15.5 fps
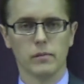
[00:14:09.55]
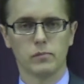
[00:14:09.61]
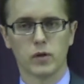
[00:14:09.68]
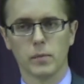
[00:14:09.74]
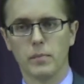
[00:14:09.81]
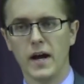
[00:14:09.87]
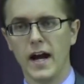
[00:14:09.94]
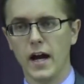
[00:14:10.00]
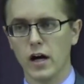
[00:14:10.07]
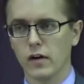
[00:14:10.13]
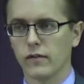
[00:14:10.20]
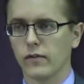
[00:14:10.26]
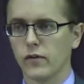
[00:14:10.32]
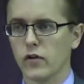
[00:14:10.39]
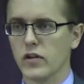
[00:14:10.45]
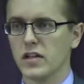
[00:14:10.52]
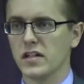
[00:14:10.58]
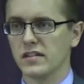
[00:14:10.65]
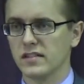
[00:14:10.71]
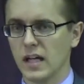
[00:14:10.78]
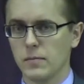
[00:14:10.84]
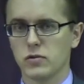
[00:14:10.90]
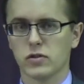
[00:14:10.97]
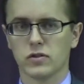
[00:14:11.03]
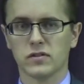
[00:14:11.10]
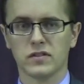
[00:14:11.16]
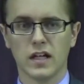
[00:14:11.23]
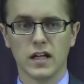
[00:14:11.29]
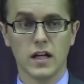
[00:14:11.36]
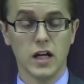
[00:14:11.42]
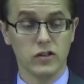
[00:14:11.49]
prepare for the
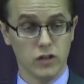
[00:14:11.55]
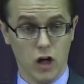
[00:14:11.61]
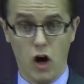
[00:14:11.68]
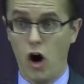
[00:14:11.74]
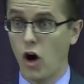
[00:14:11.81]
deceptions that is